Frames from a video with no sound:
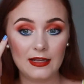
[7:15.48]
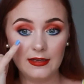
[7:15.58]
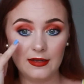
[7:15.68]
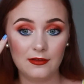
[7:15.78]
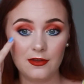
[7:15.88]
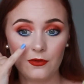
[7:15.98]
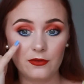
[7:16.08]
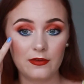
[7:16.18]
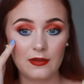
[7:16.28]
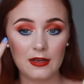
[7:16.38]
I didn't
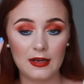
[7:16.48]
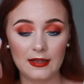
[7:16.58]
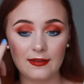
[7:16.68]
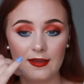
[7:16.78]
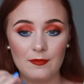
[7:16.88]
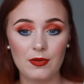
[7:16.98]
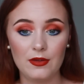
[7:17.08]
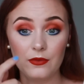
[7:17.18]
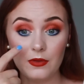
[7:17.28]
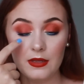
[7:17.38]
use like the
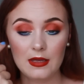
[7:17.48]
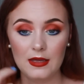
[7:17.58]
blue.